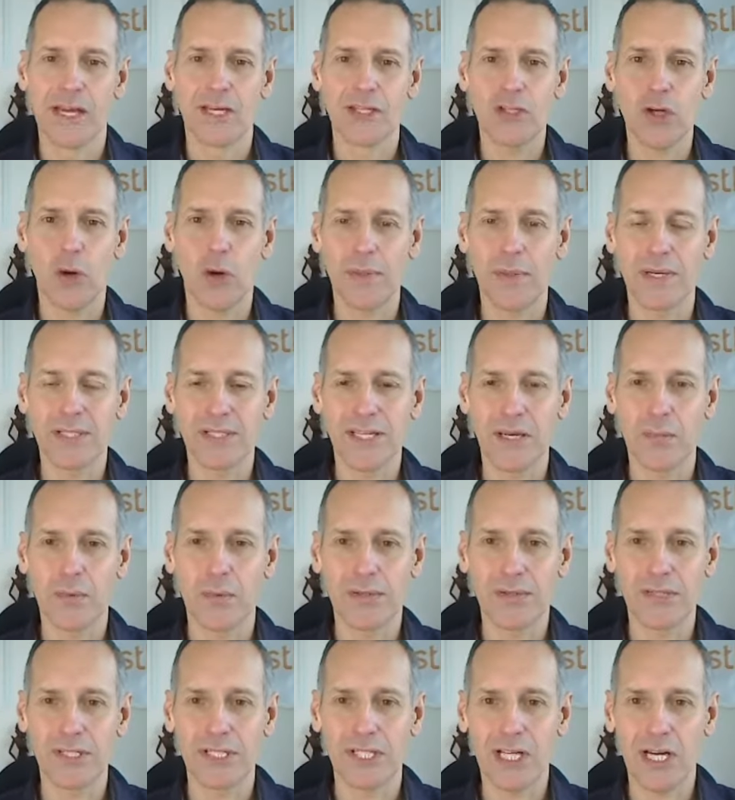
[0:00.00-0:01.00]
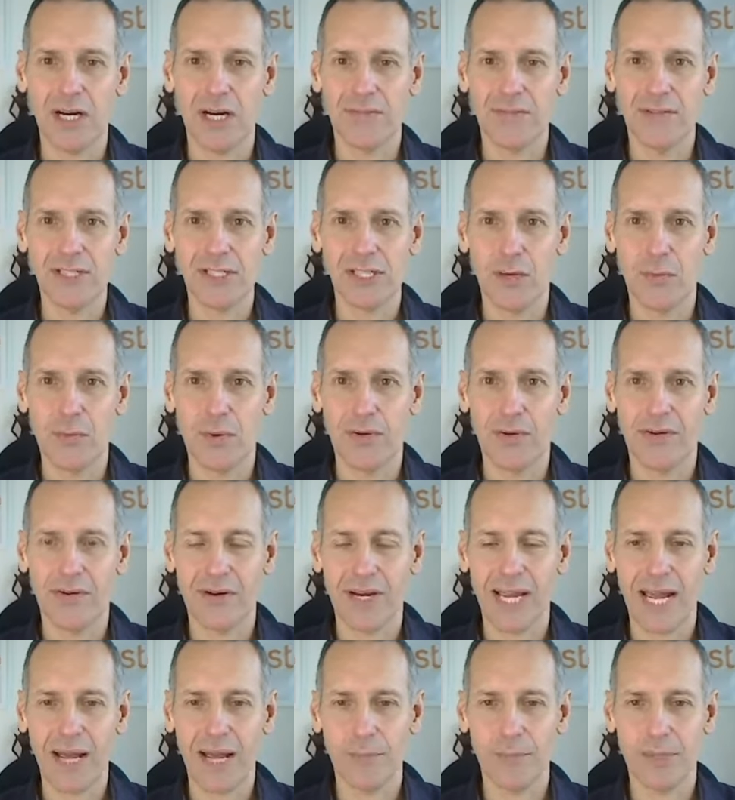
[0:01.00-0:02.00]
topics they want us to cover, so we're
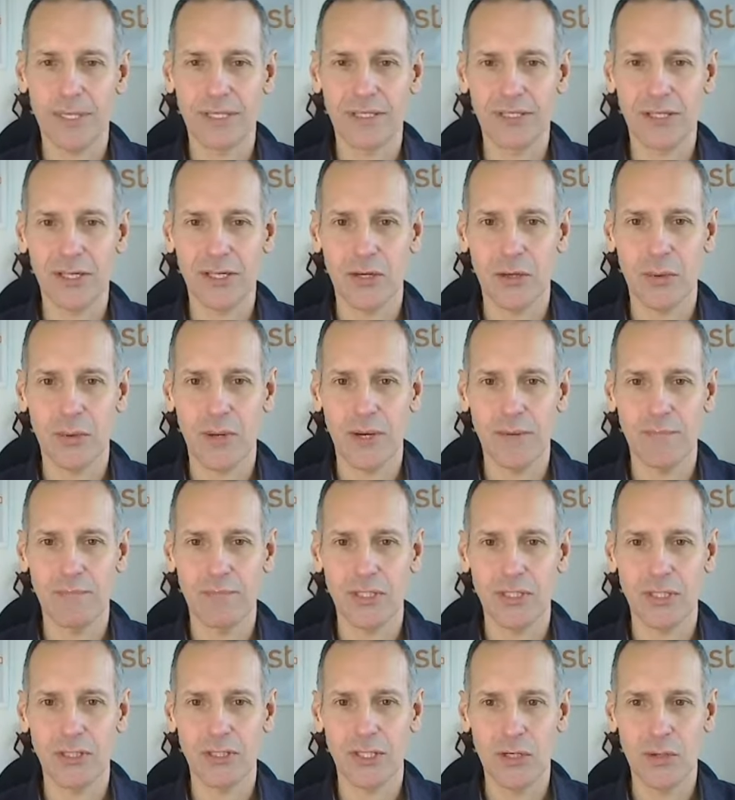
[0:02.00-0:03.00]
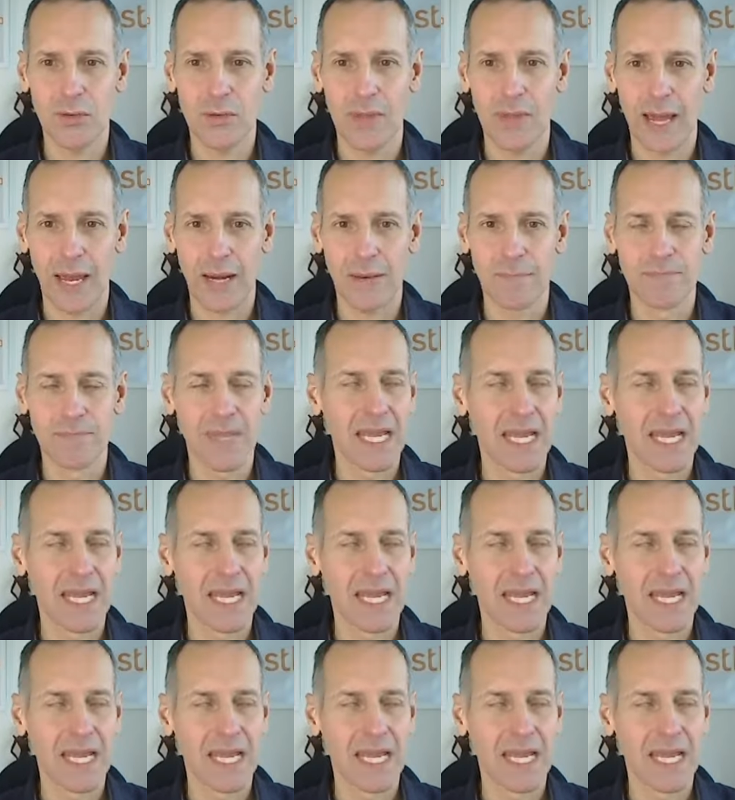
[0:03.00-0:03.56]
very happy to do that.